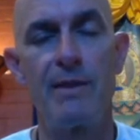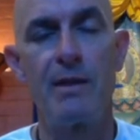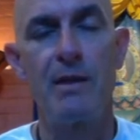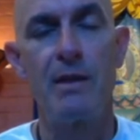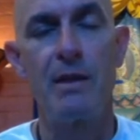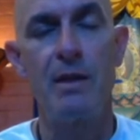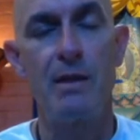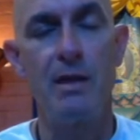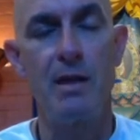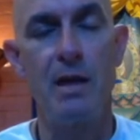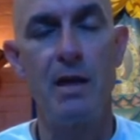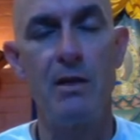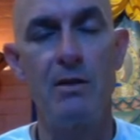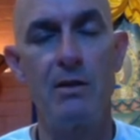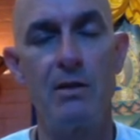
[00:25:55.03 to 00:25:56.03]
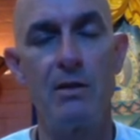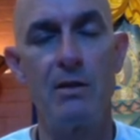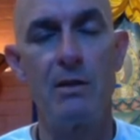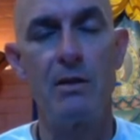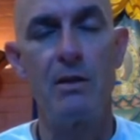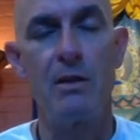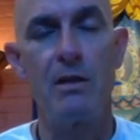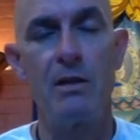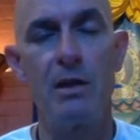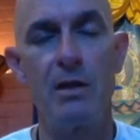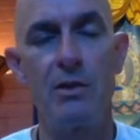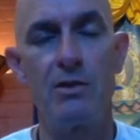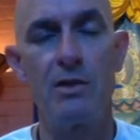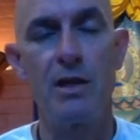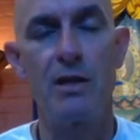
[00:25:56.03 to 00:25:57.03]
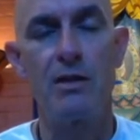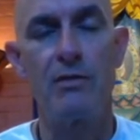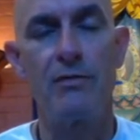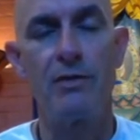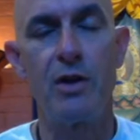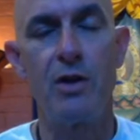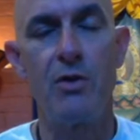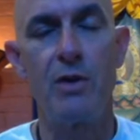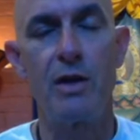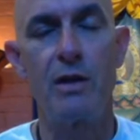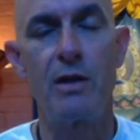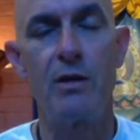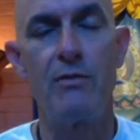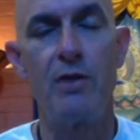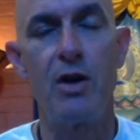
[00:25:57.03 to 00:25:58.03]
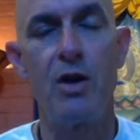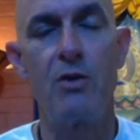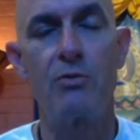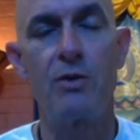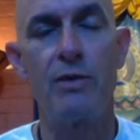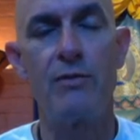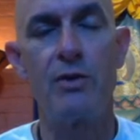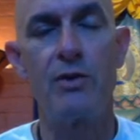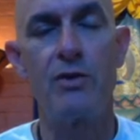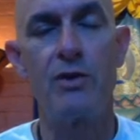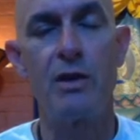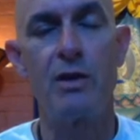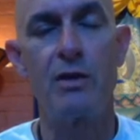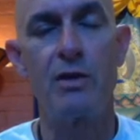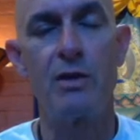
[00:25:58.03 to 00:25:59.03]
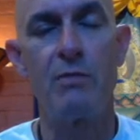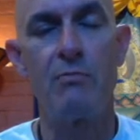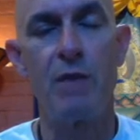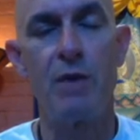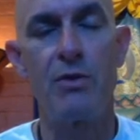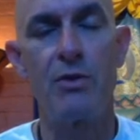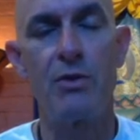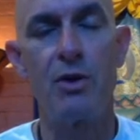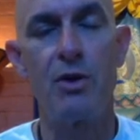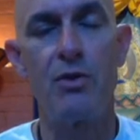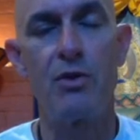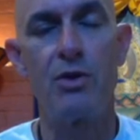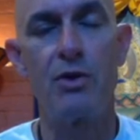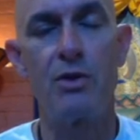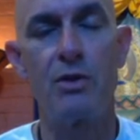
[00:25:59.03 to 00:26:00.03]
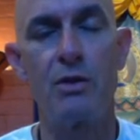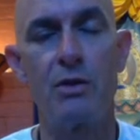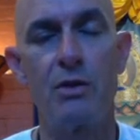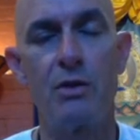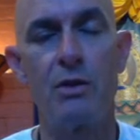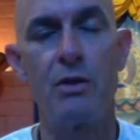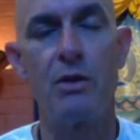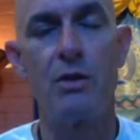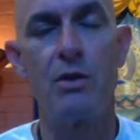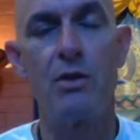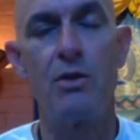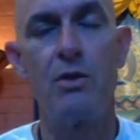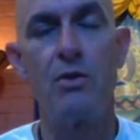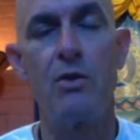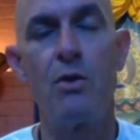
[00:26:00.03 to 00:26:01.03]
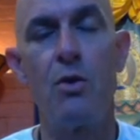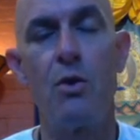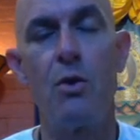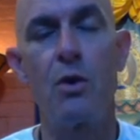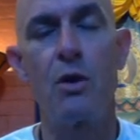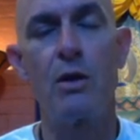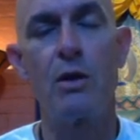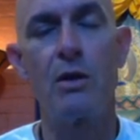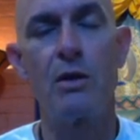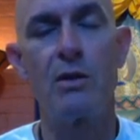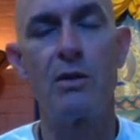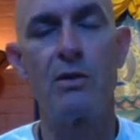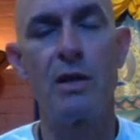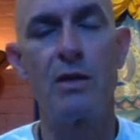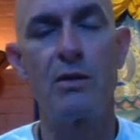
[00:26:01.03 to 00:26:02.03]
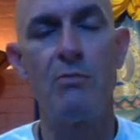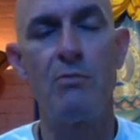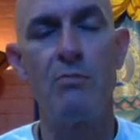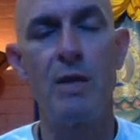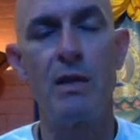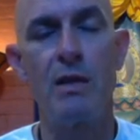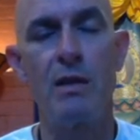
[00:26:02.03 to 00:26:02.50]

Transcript: In the end, it is like the flowing of all rivers into the mother ocean, or it is like the meeting